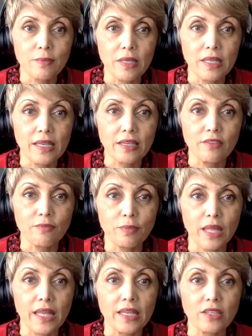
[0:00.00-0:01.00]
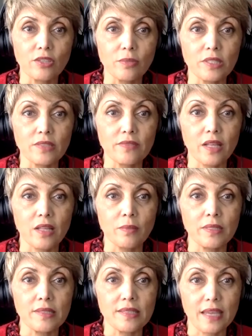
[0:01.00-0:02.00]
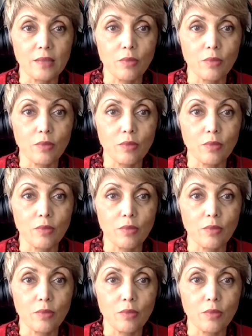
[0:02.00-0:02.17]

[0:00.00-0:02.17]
meeting of Planning and Urban Development Standing